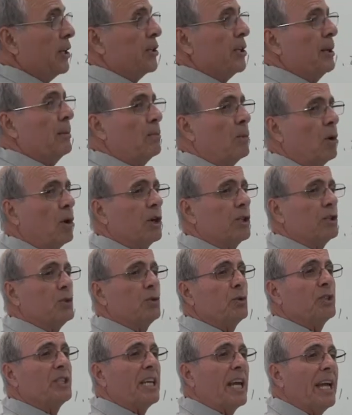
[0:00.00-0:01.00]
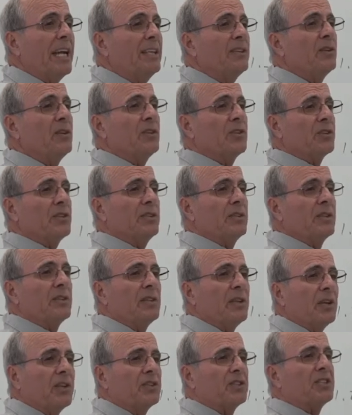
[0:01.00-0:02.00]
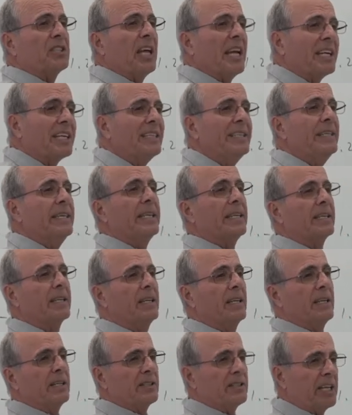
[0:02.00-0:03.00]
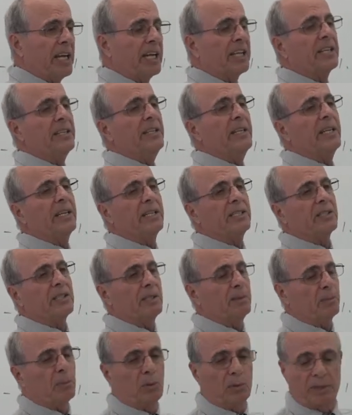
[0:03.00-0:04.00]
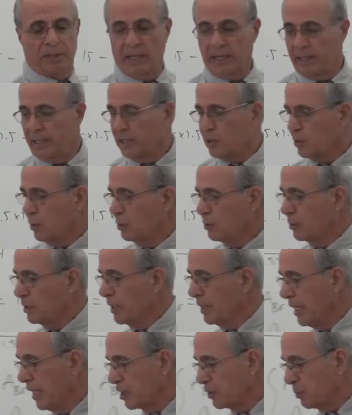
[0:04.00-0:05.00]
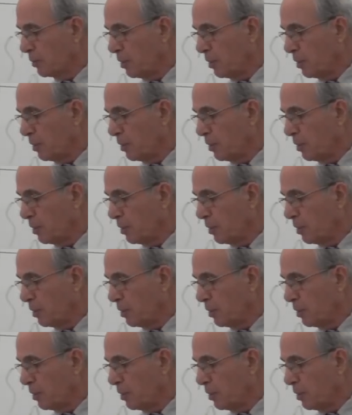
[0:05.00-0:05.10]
the more you gain this technique. Technique is important. Let's go to the next